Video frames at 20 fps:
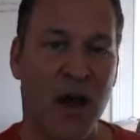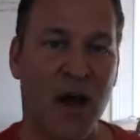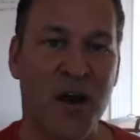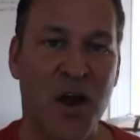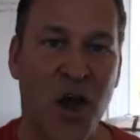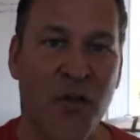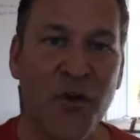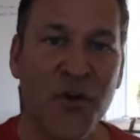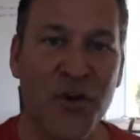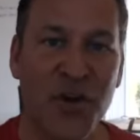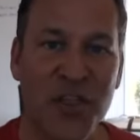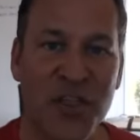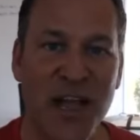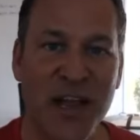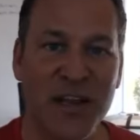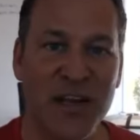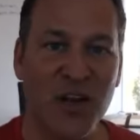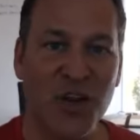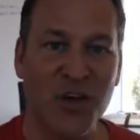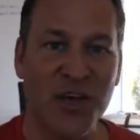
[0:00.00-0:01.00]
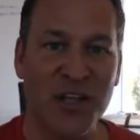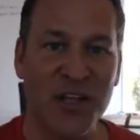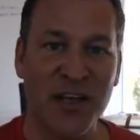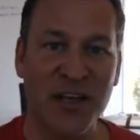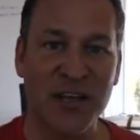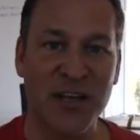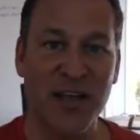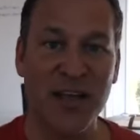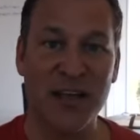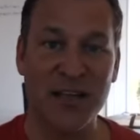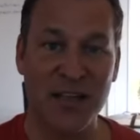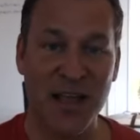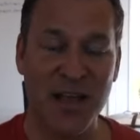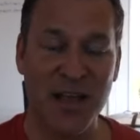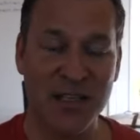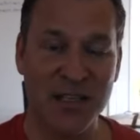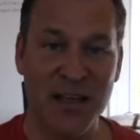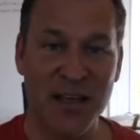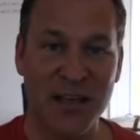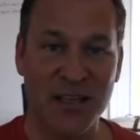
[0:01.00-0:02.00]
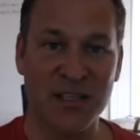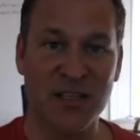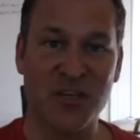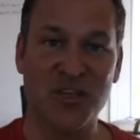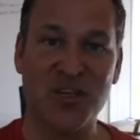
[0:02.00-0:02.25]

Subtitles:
Another good thing to look at that is this.